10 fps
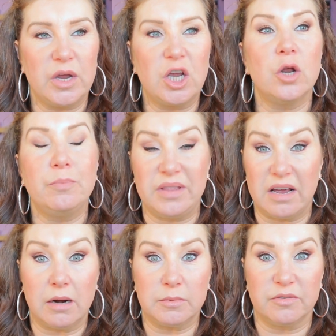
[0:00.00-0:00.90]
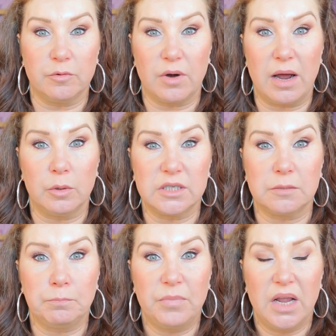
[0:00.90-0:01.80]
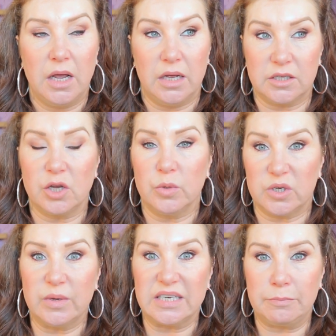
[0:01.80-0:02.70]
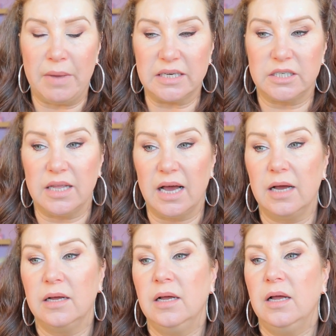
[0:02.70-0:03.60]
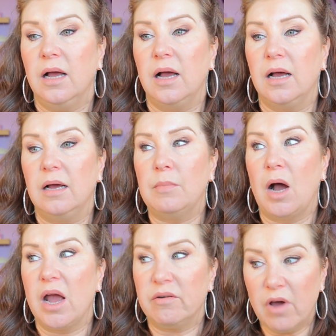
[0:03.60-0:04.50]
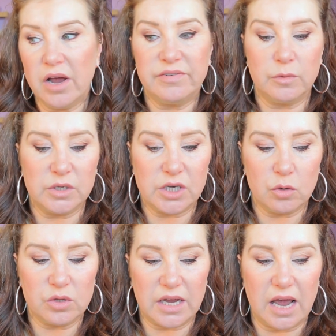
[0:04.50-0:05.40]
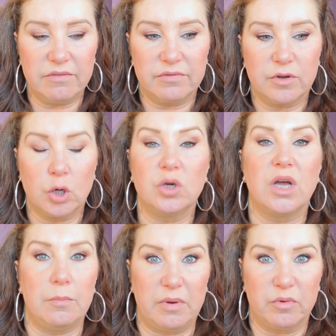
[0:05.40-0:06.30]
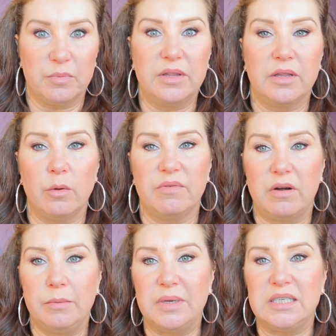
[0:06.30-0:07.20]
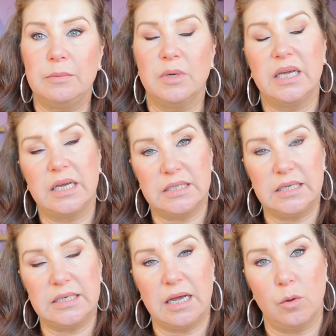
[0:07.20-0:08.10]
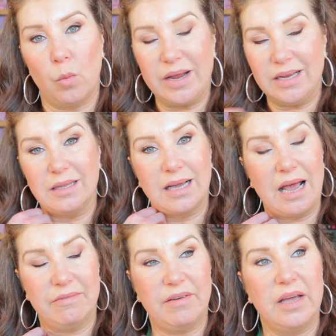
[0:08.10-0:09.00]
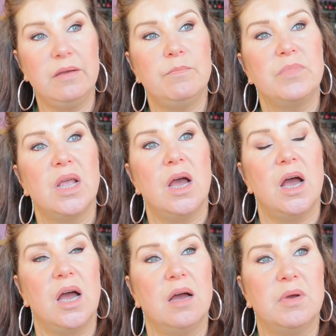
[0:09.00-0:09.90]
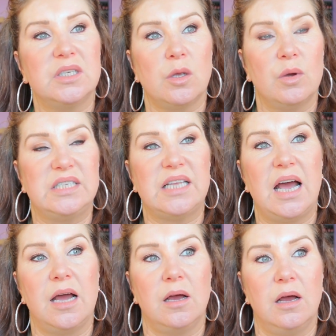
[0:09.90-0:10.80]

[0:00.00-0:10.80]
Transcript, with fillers: we could be there up to four hours. And so you were to expect that. Um, I arrived and was told that Kev couldn't come in with me, that they were very busy, but he could sit down and wait in the cafe. Um, so I sat